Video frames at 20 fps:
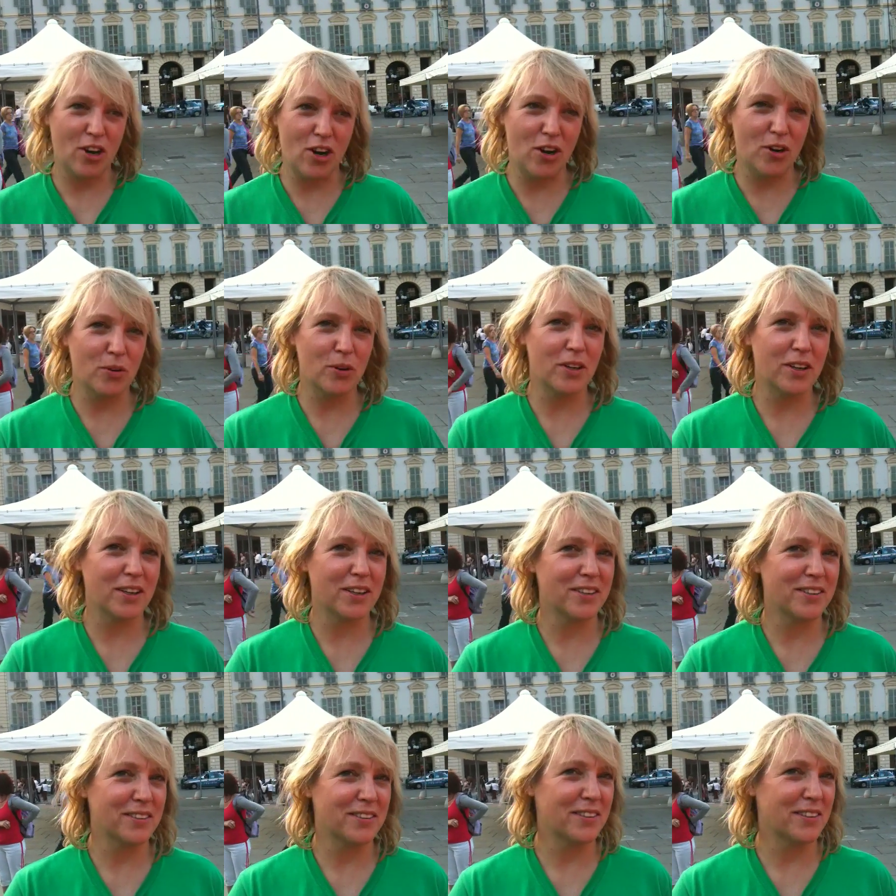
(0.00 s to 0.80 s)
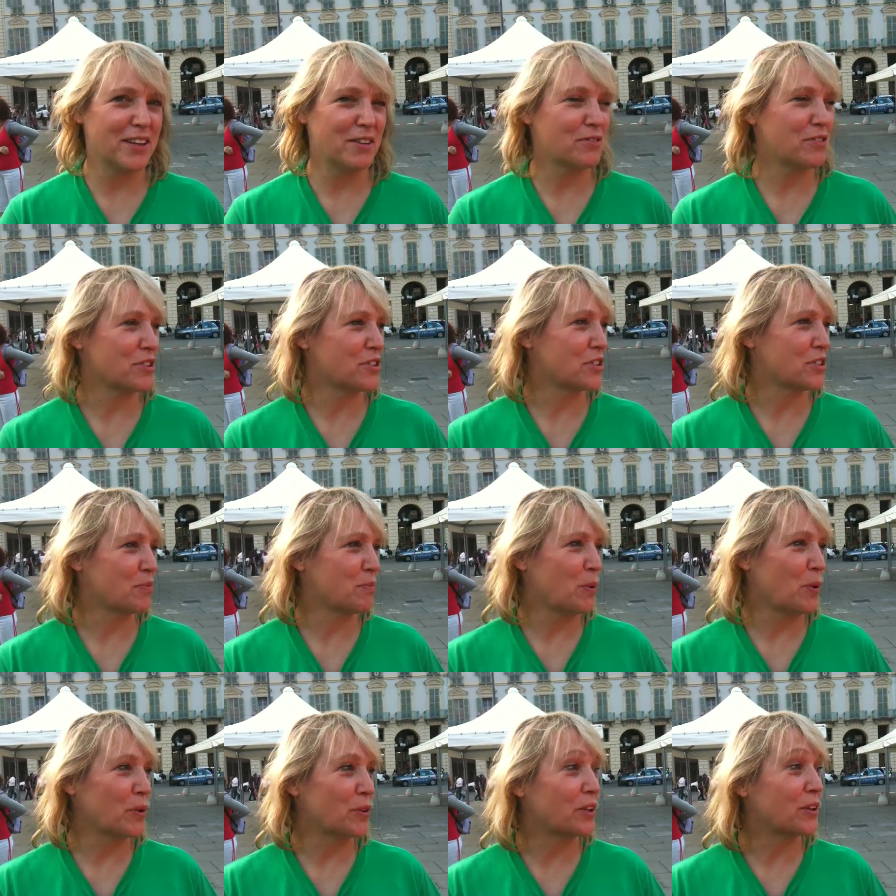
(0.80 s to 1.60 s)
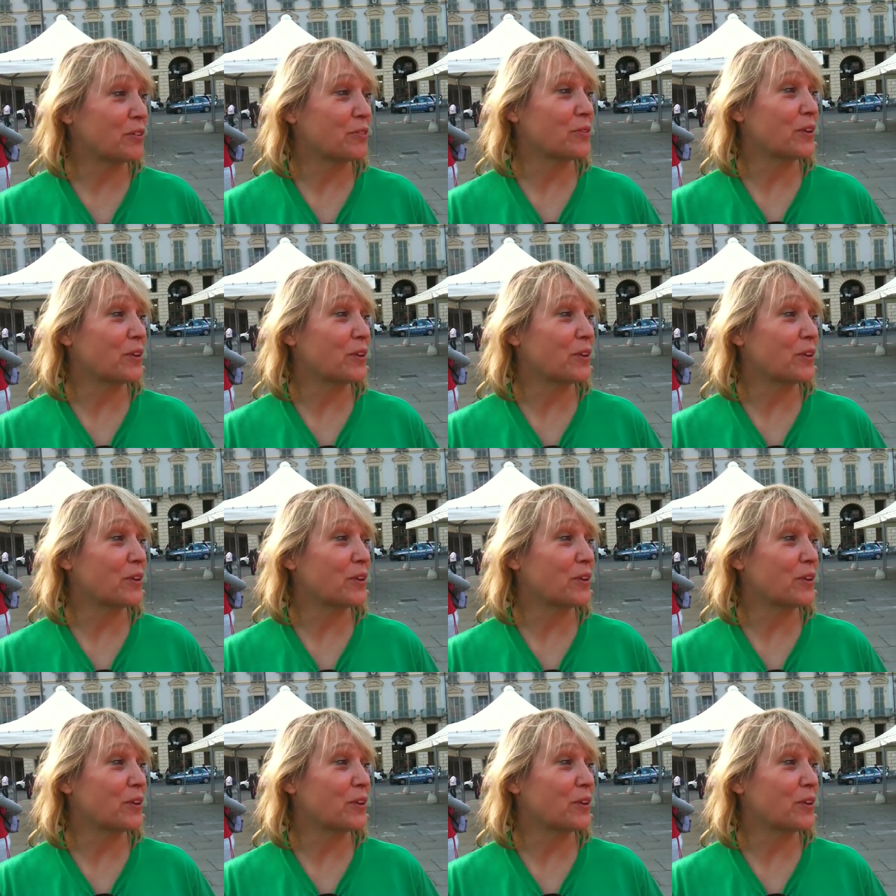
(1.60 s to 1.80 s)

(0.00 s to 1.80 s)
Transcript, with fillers: Oh, well, I love the support that